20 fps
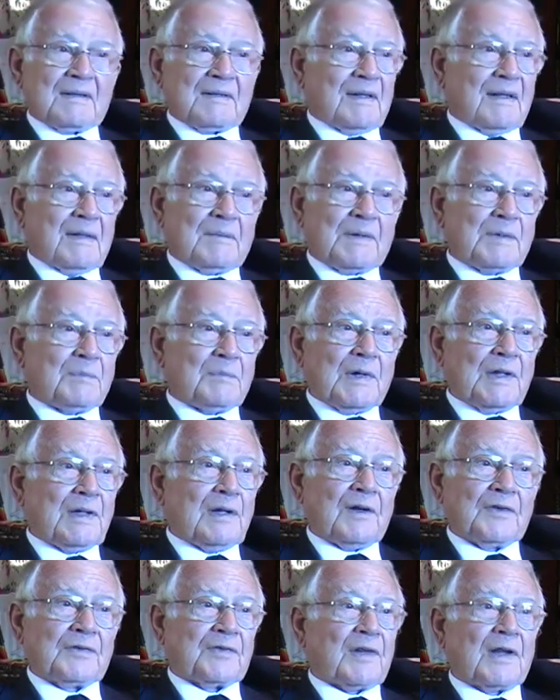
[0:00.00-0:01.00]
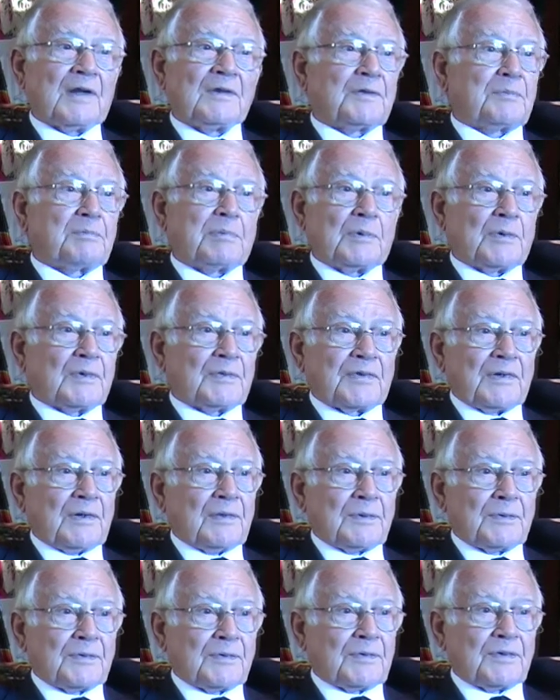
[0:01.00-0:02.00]
we lost those poor
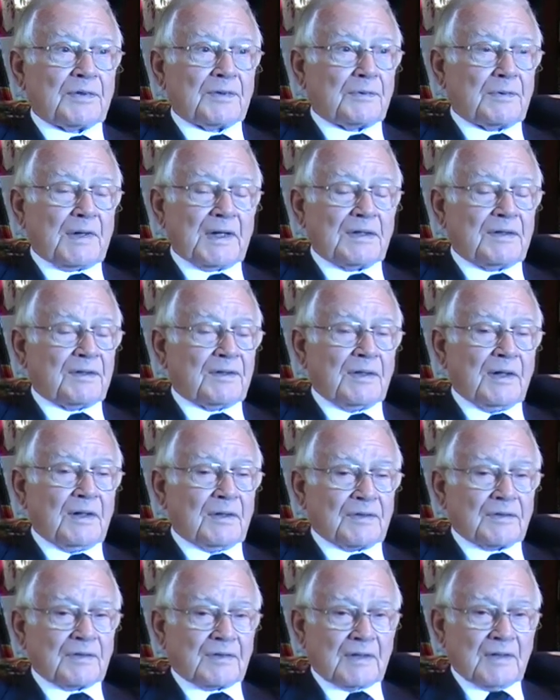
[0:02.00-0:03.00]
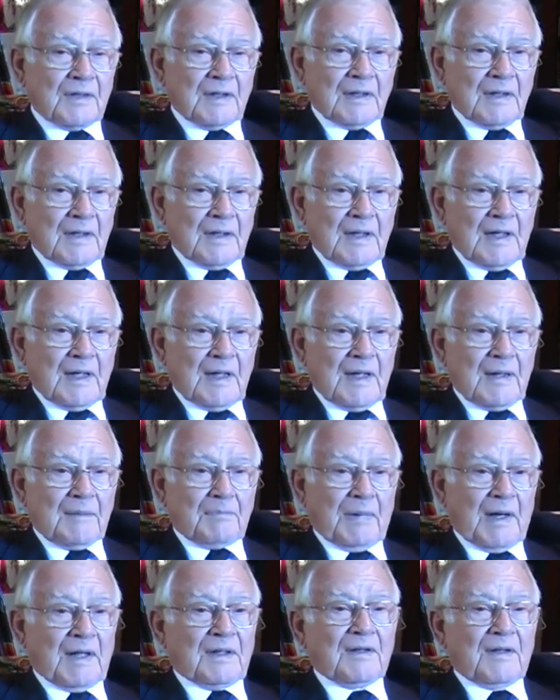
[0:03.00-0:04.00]
souls at a rate of knots.
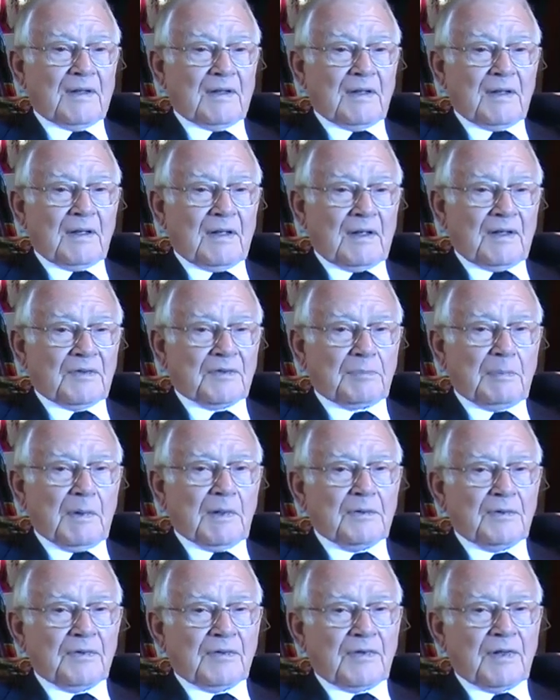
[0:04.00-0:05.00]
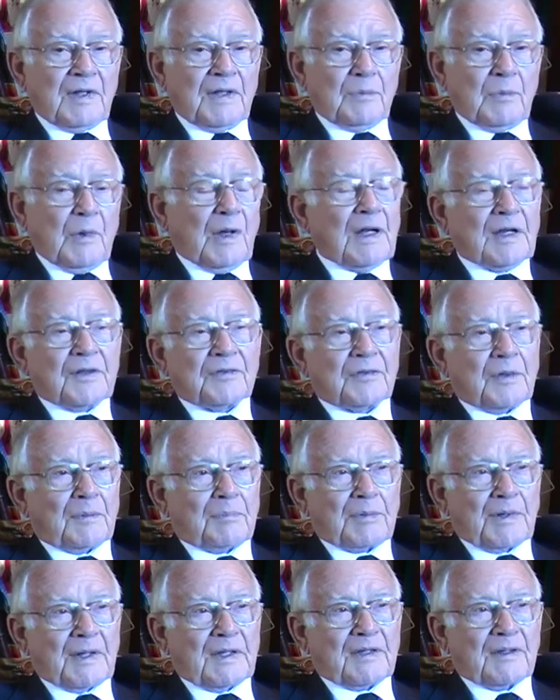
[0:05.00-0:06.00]
But I suppose the wireless
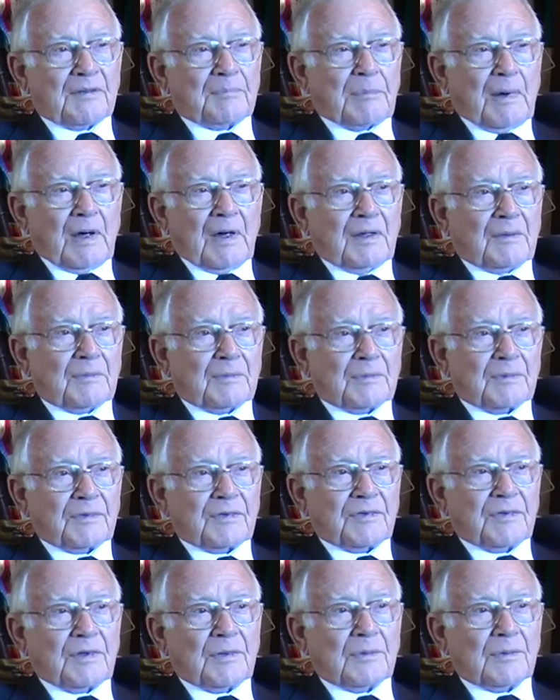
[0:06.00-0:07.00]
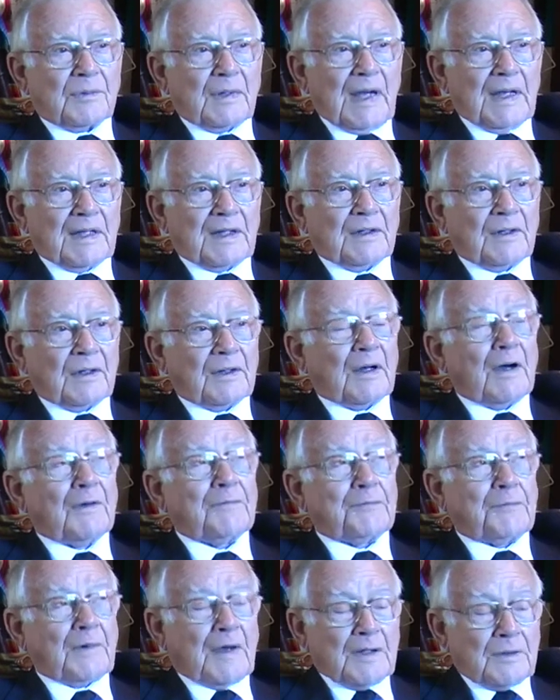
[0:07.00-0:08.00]
operator part was still hanging on. I
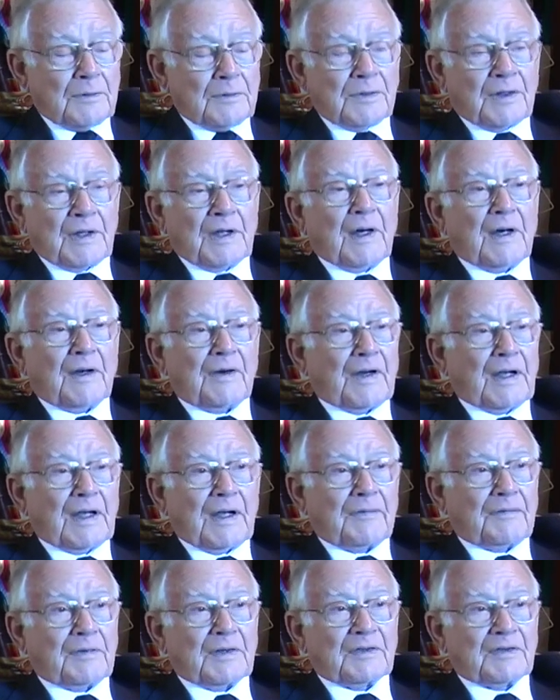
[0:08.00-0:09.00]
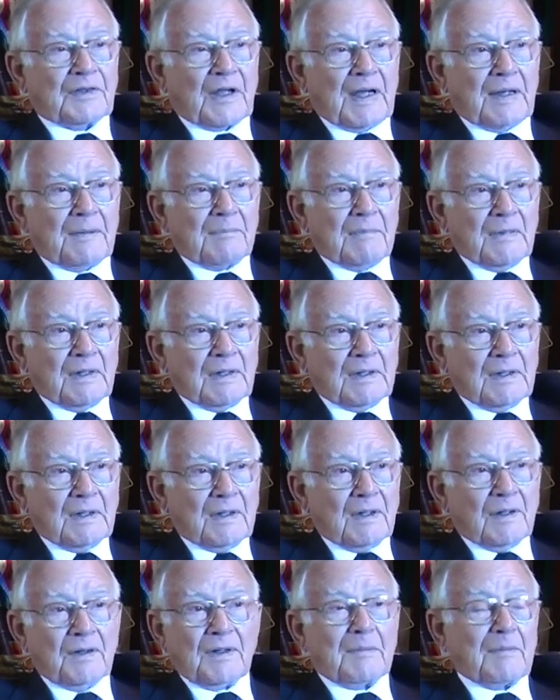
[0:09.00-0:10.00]
failed the RAF exam
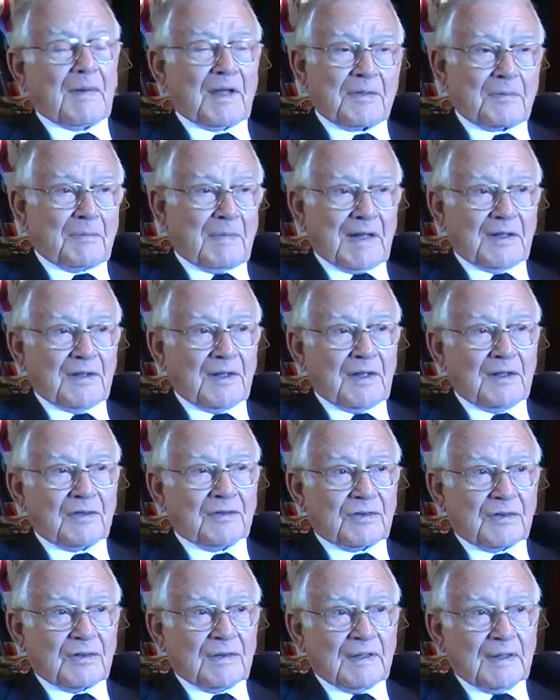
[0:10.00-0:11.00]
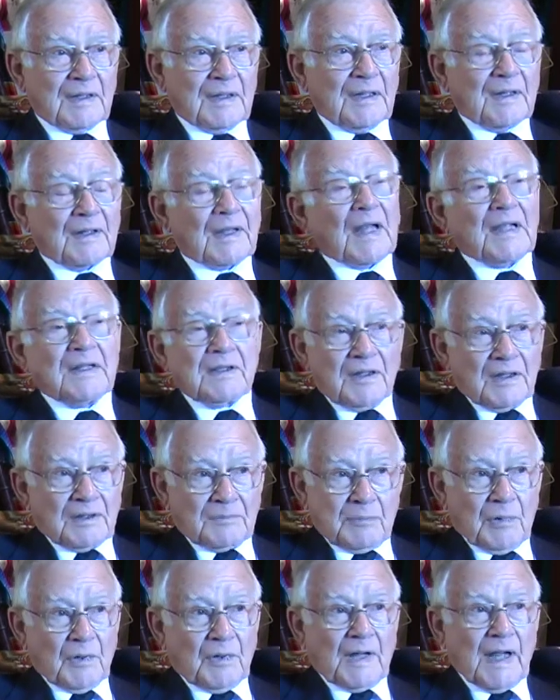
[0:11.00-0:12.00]
on the mathematics. They
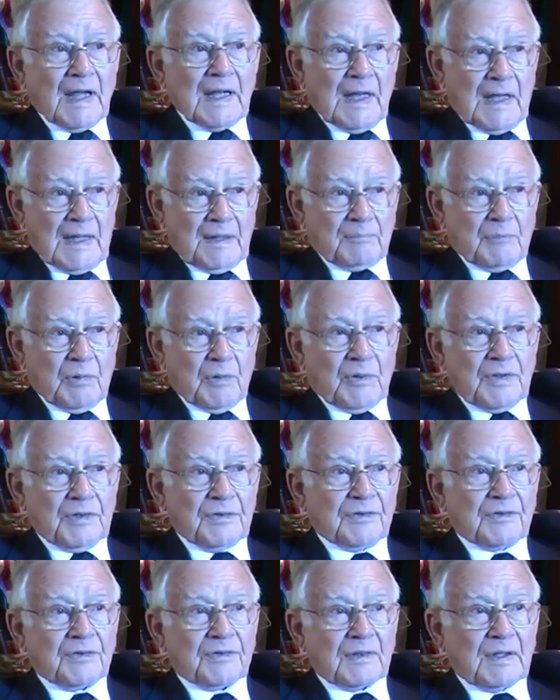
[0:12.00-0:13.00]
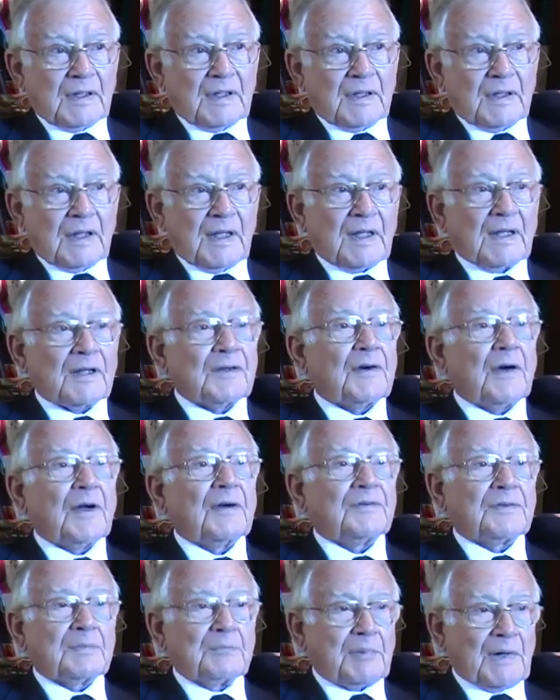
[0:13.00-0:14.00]
had boys,
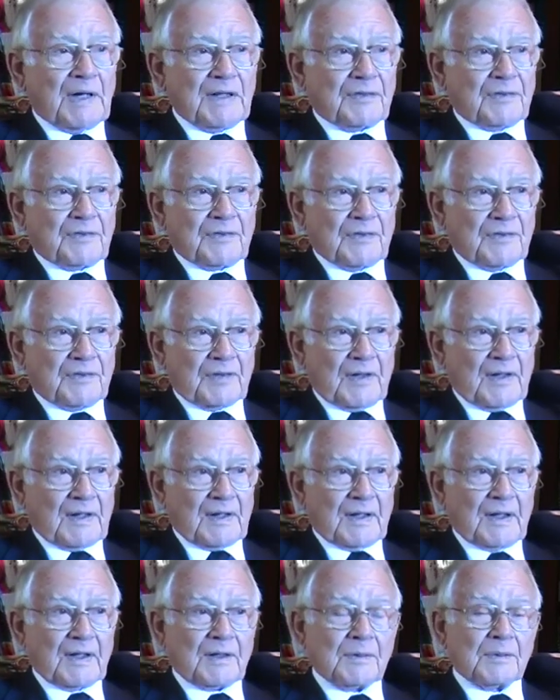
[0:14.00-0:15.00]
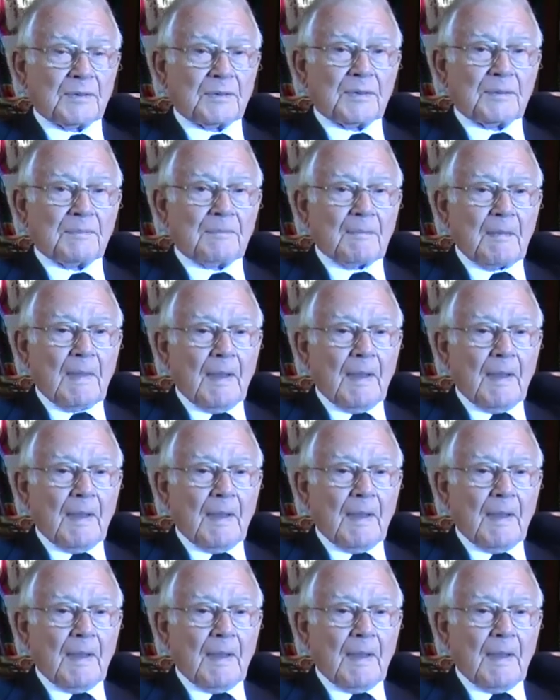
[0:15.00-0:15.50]
aircraft apprentices, I think they called them.